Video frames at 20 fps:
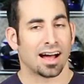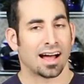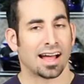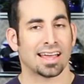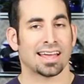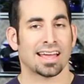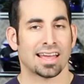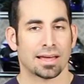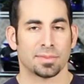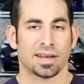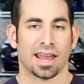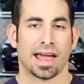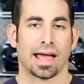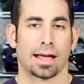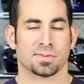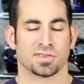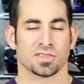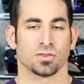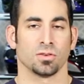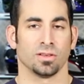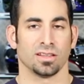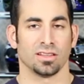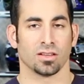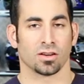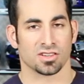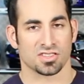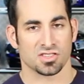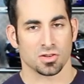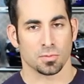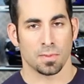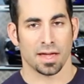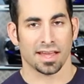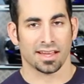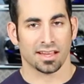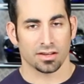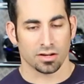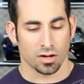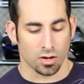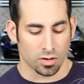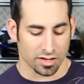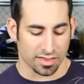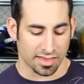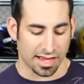I am an absolutely large. So make a note of